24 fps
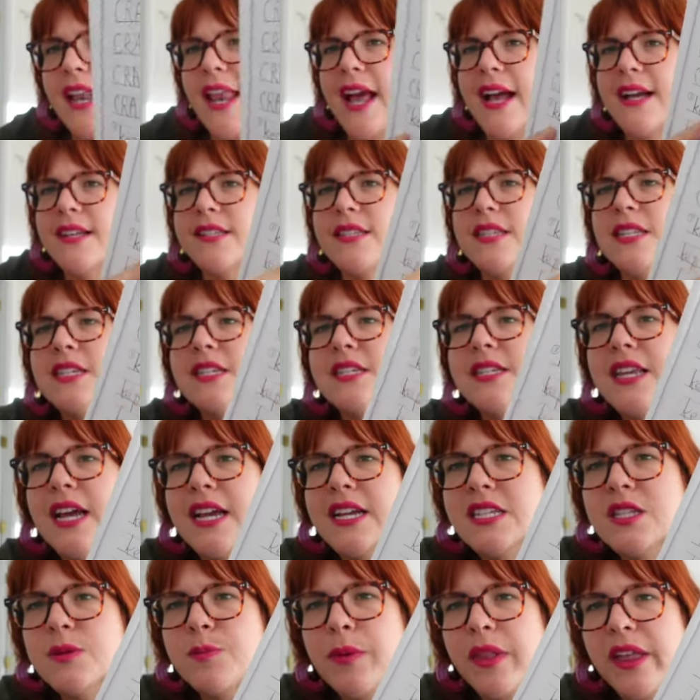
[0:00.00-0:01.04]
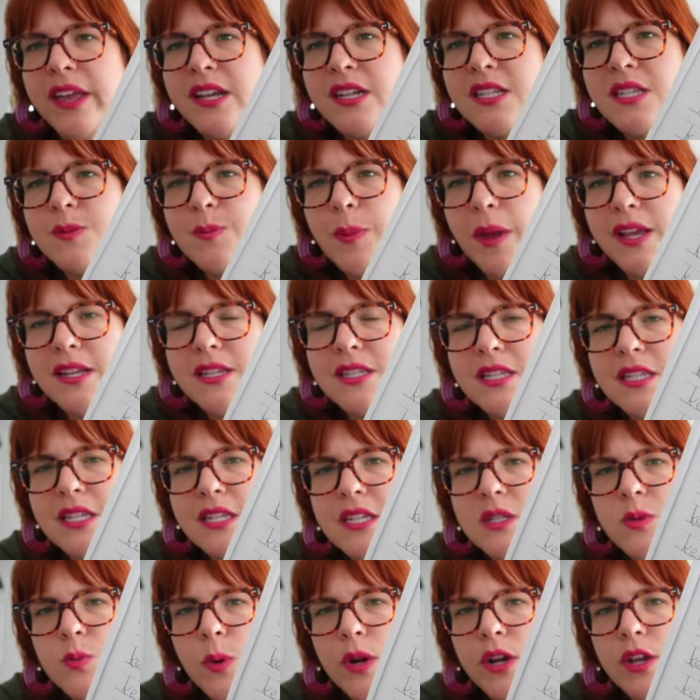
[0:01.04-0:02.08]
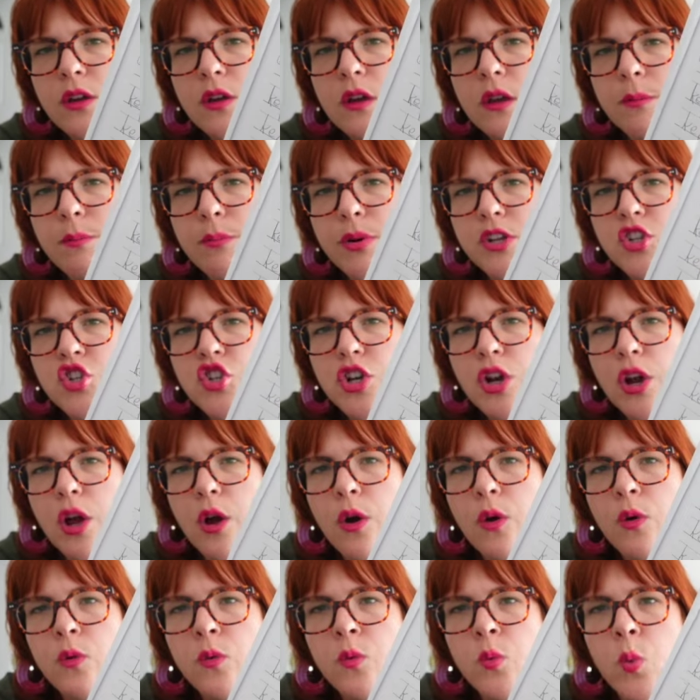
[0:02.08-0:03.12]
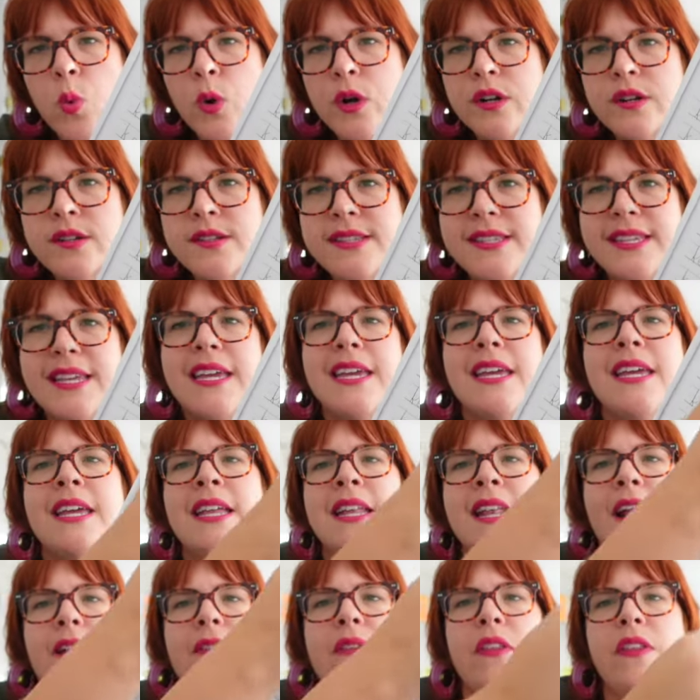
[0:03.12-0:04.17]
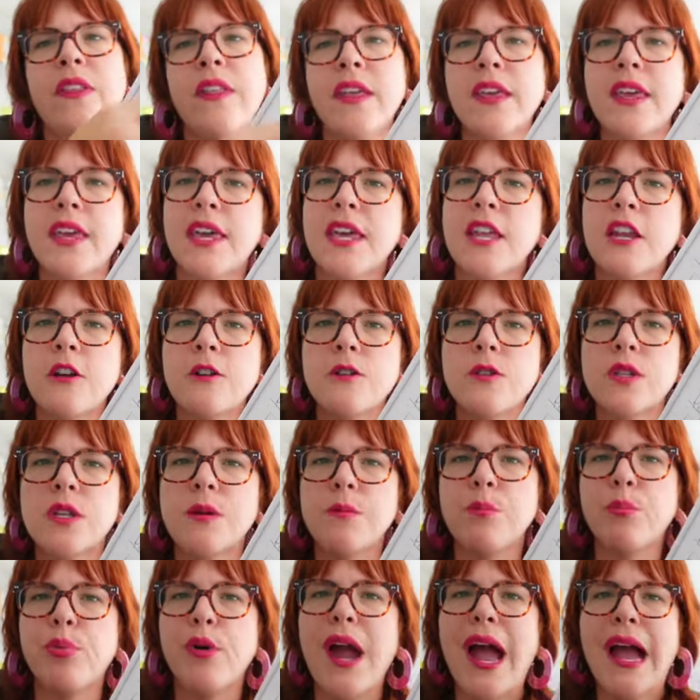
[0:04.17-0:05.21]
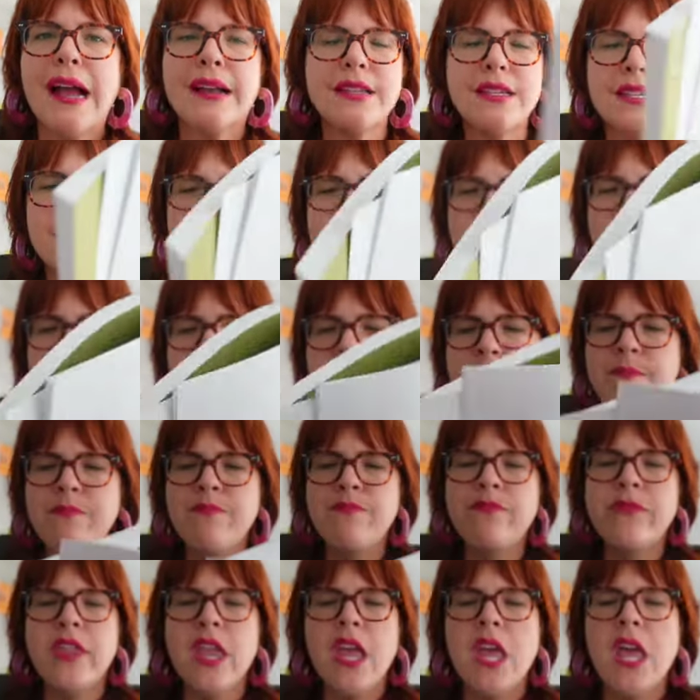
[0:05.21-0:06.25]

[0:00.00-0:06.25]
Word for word: It has these nice blank spaces where you can put your own words in and then the kiddos can practice them.